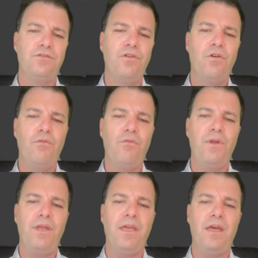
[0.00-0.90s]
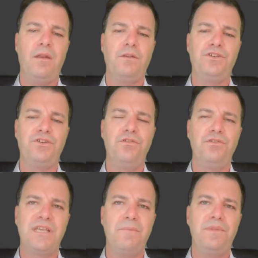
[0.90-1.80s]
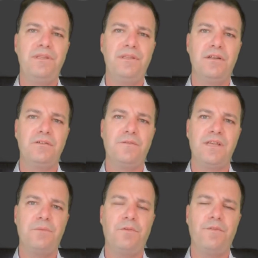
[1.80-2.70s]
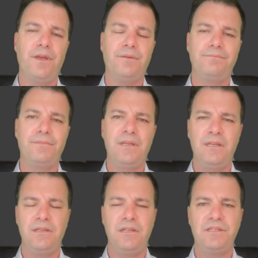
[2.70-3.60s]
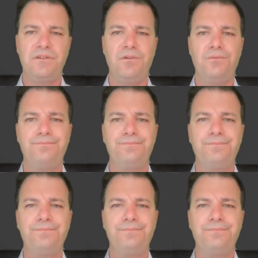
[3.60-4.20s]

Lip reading: to go and show you some details of some of them. Let's go.